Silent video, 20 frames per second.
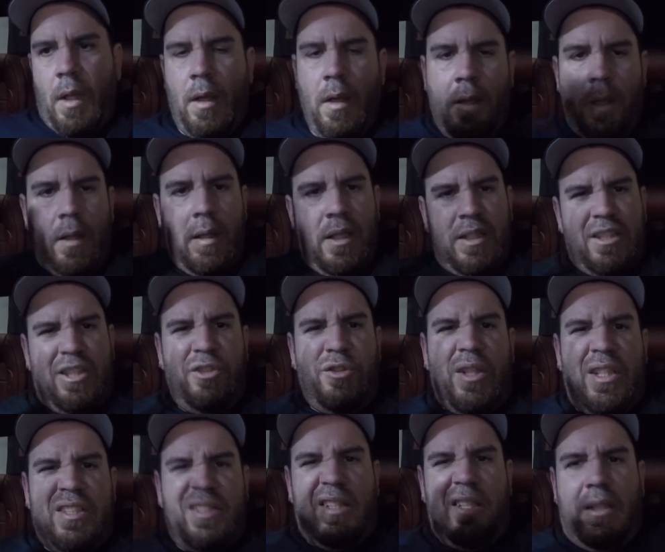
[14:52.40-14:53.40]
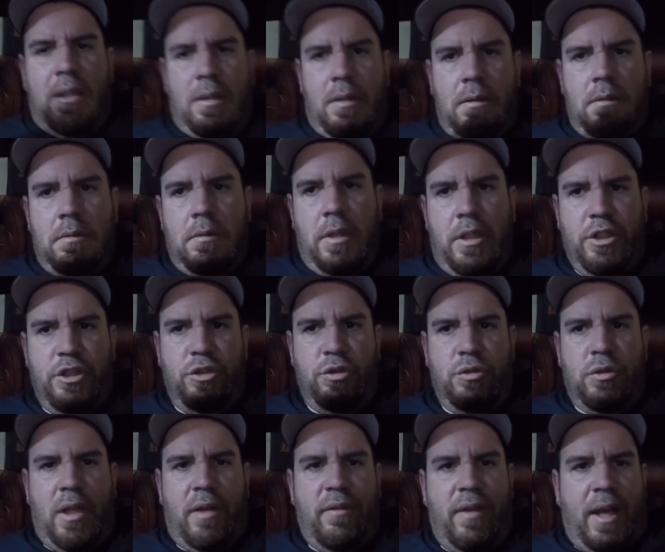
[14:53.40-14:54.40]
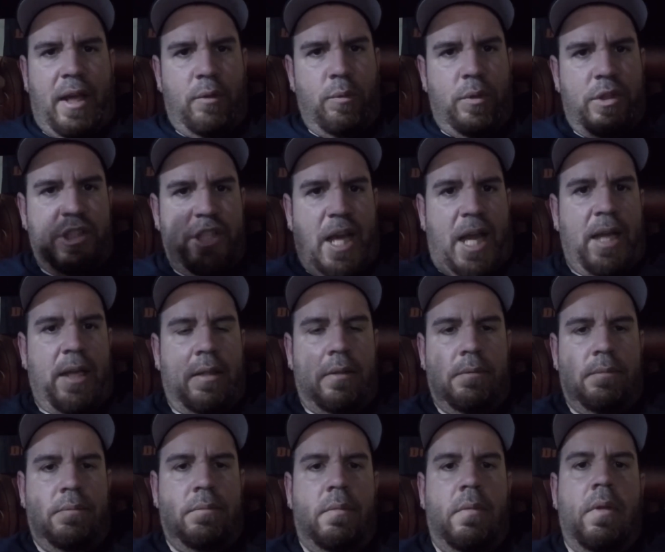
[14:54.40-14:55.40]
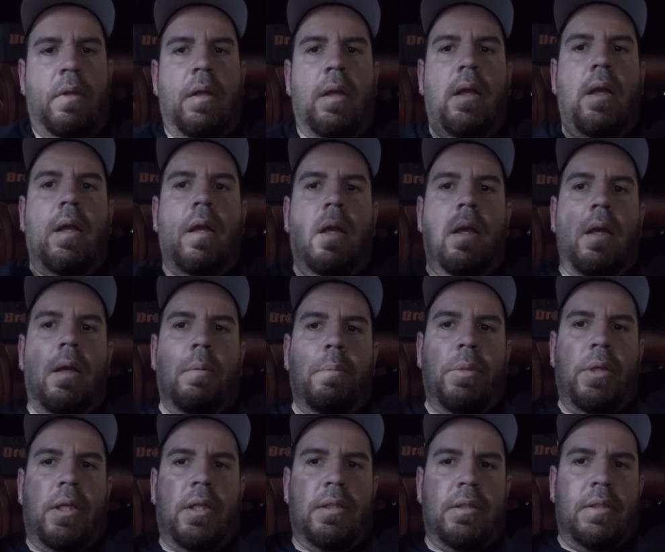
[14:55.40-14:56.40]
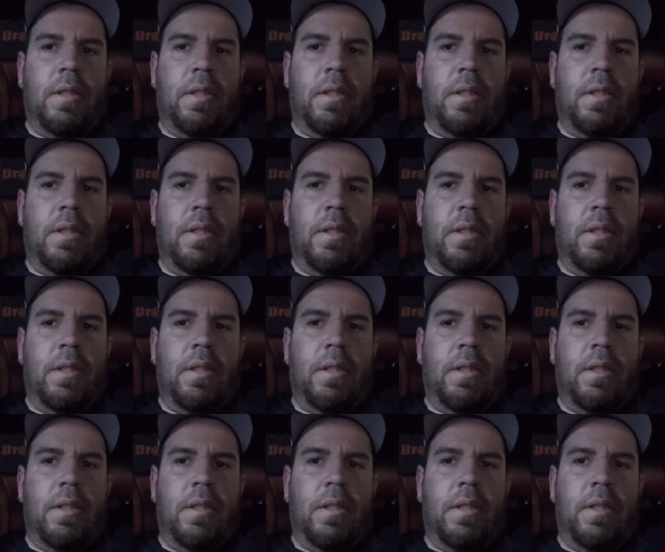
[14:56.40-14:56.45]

Let's address the issues I've had with Jack, because